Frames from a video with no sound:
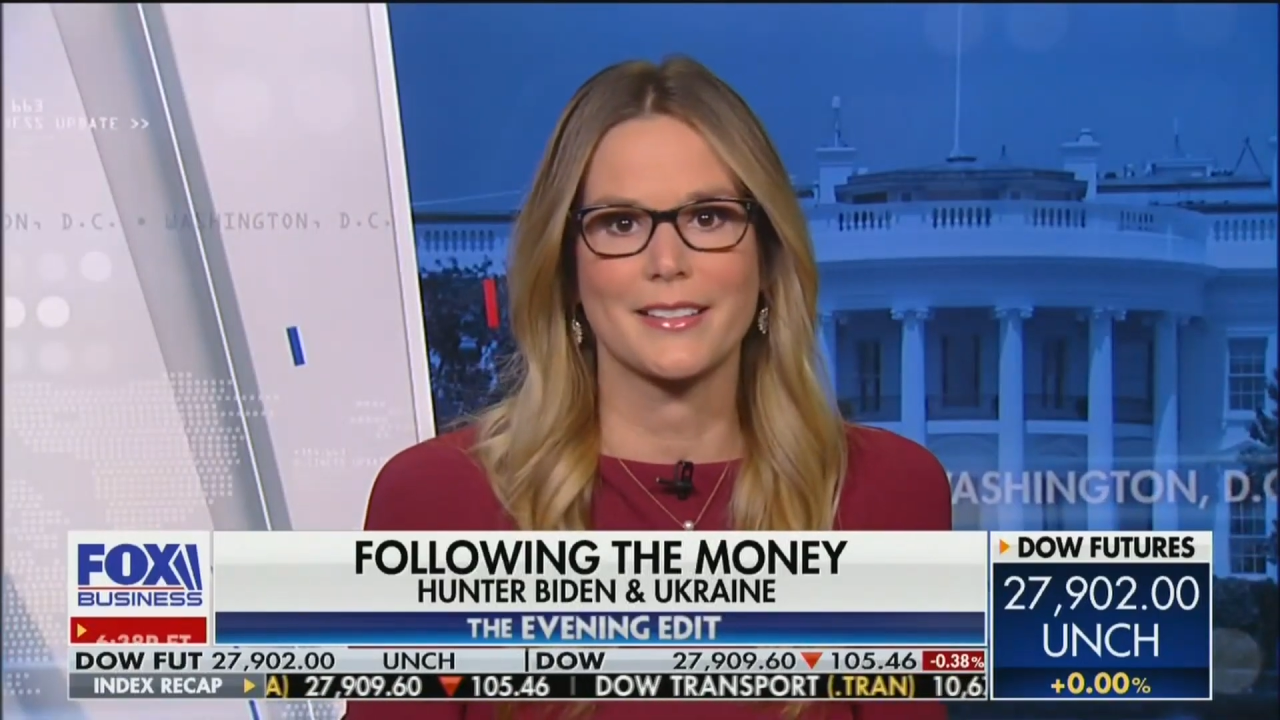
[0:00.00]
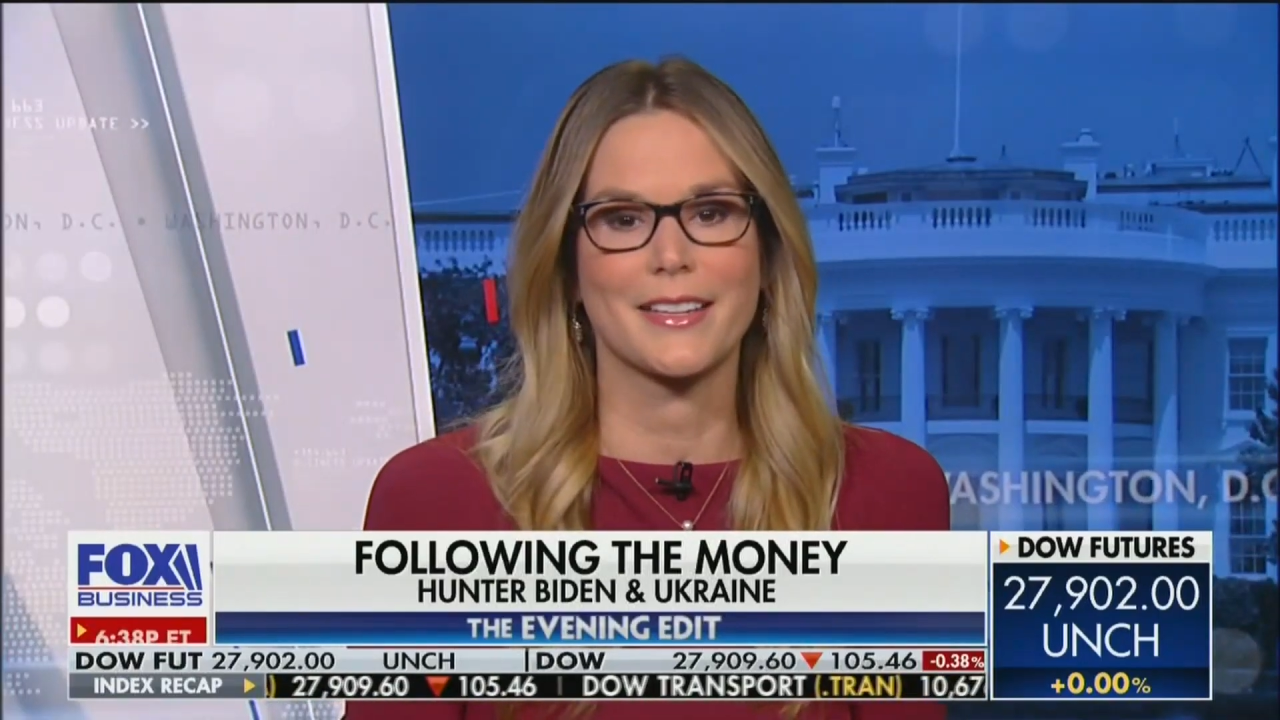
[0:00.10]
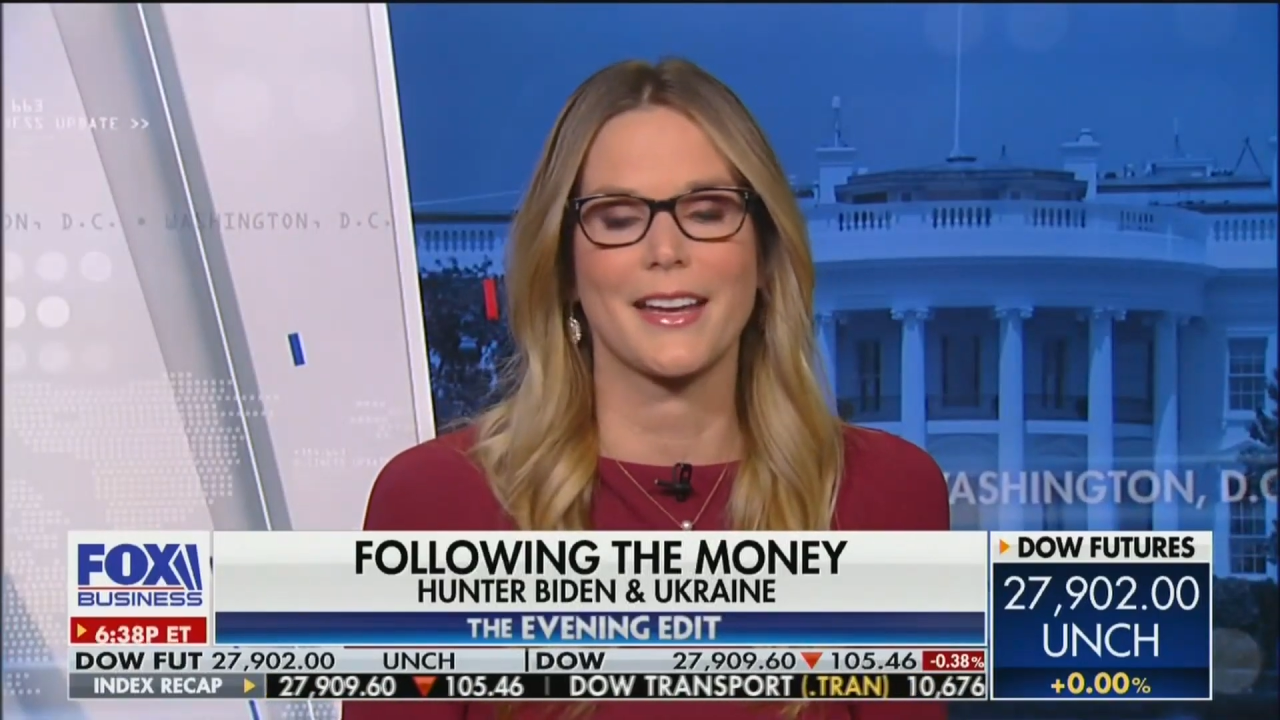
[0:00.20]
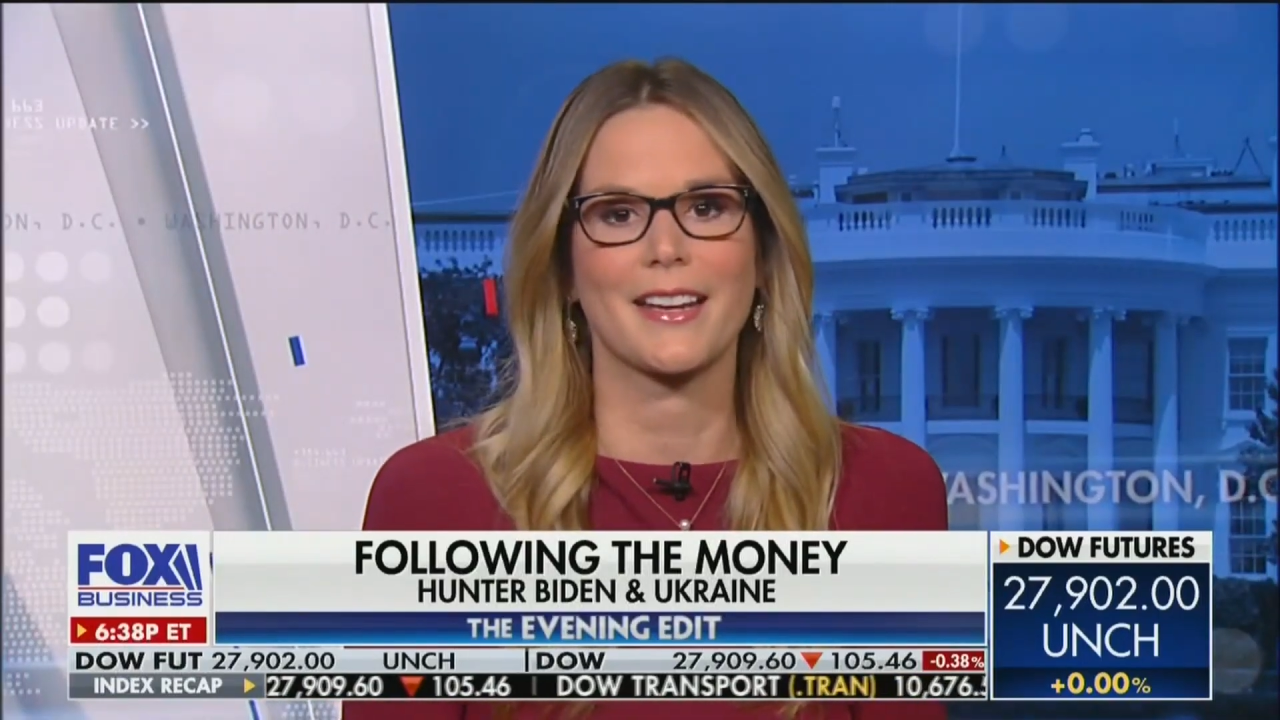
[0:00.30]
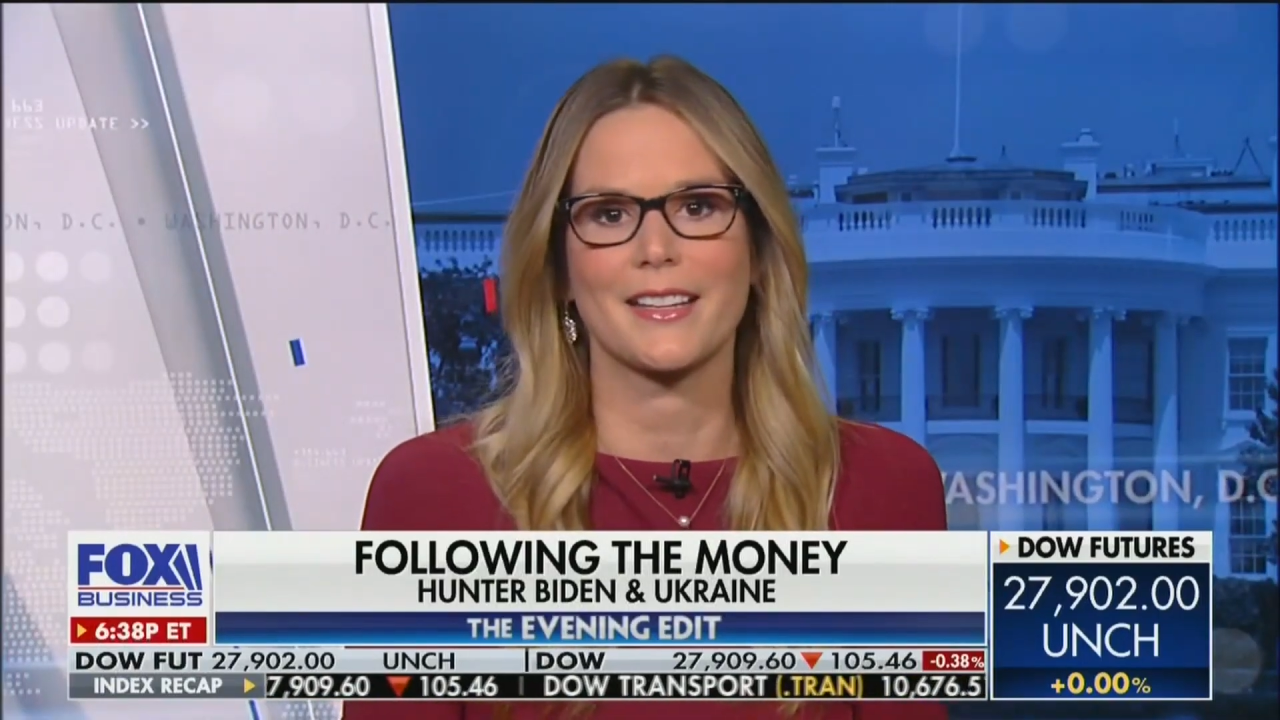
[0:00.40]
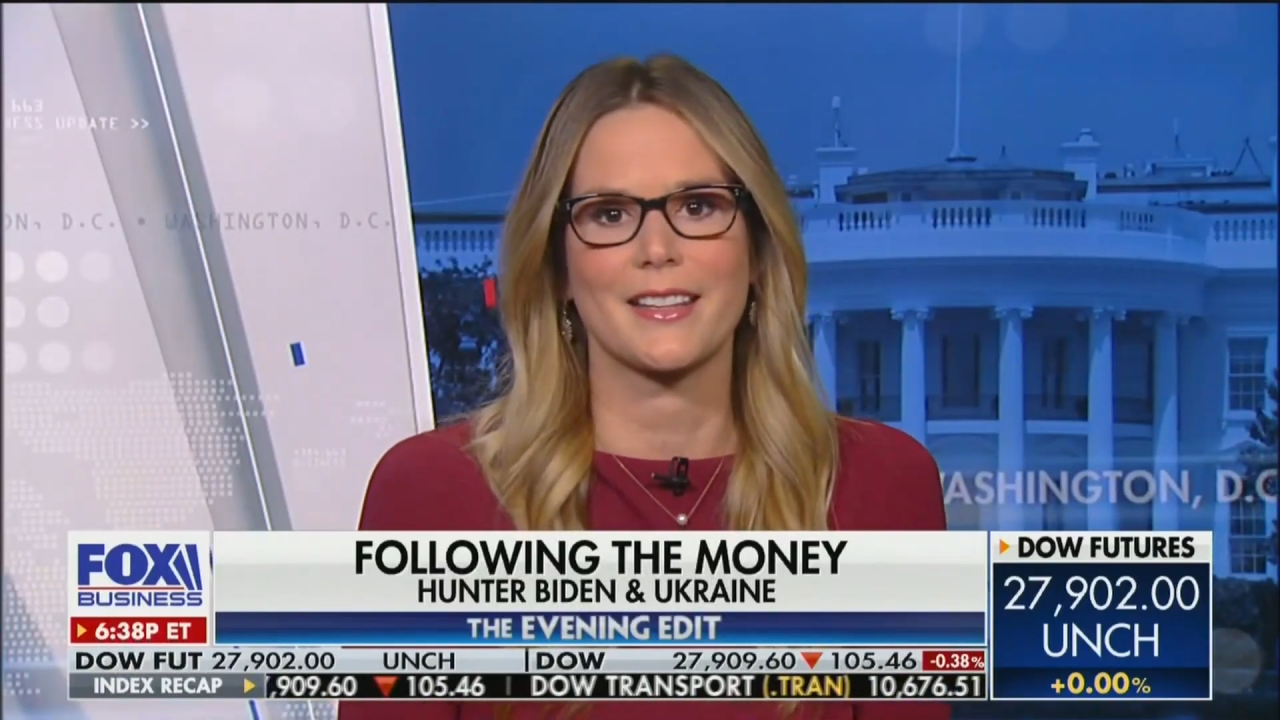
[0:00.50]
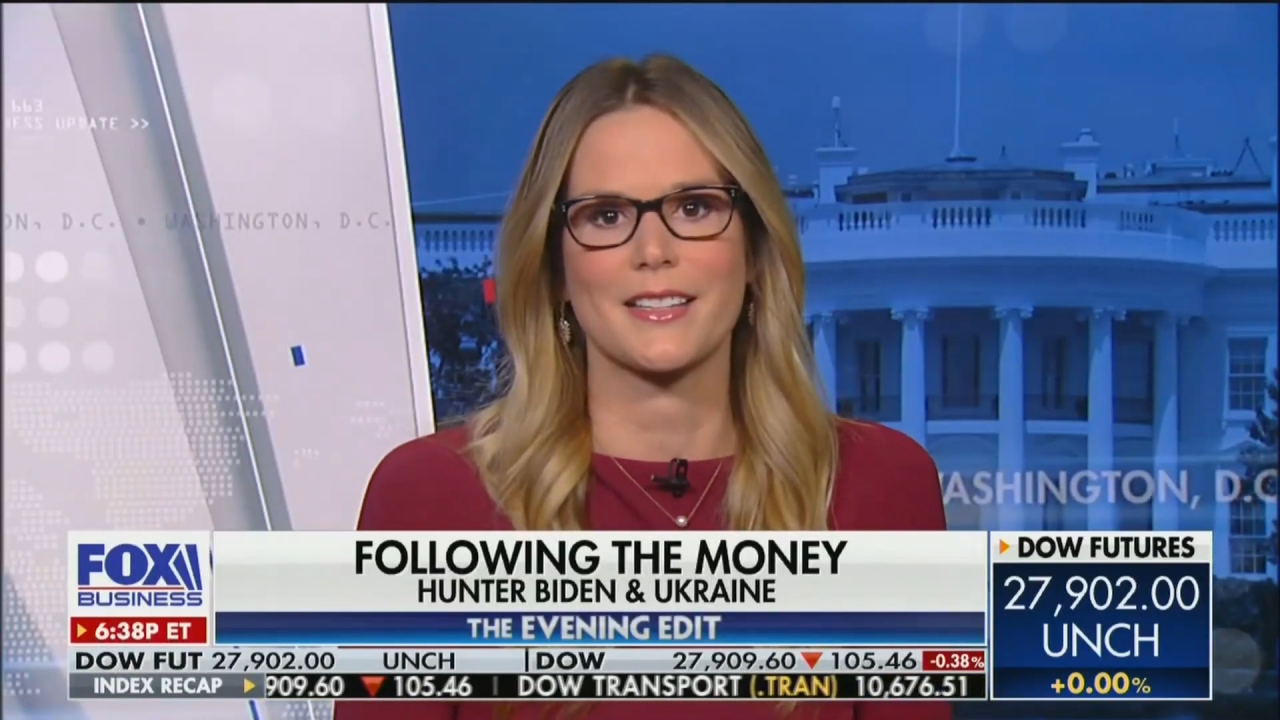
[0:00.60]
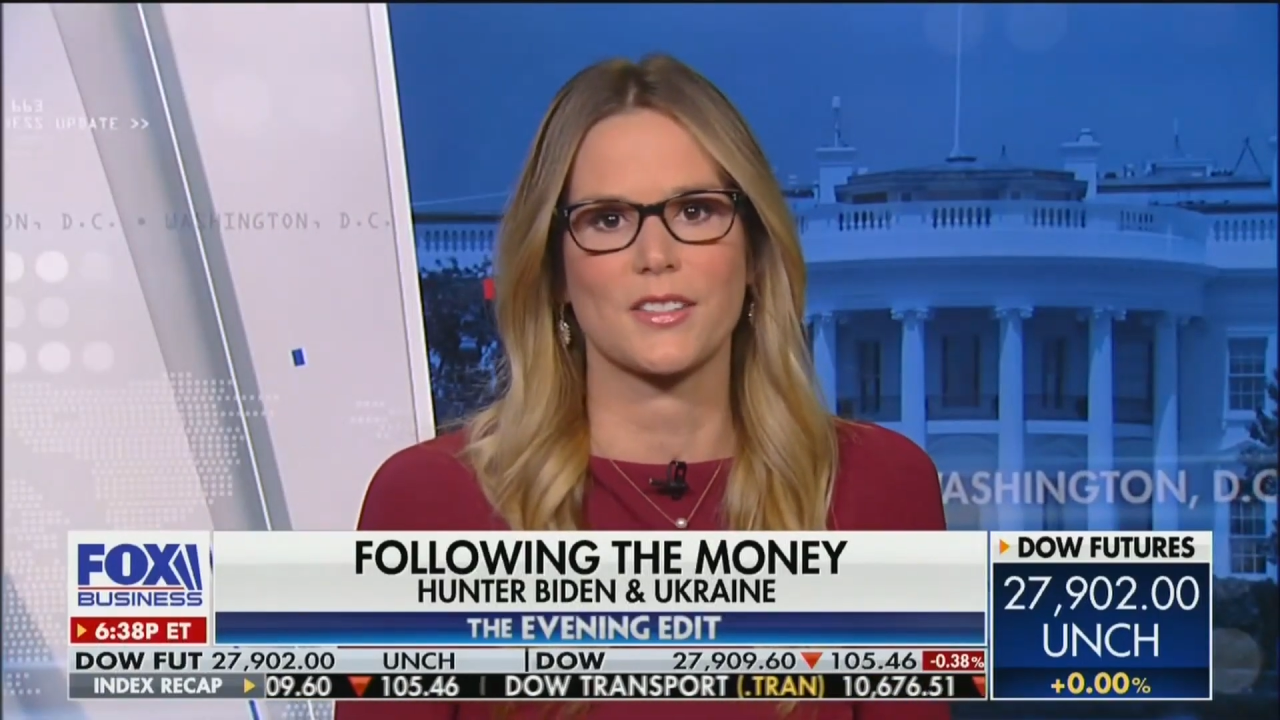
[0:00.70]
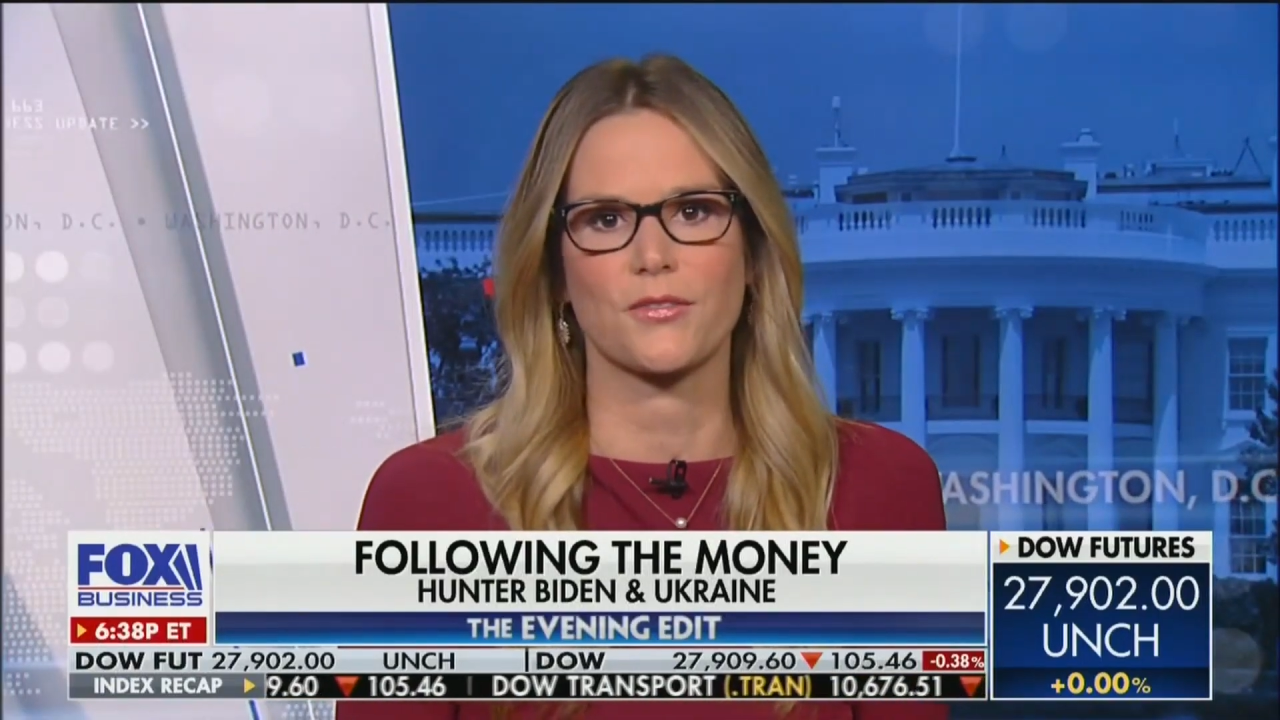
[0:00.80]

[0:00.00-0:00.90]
getting these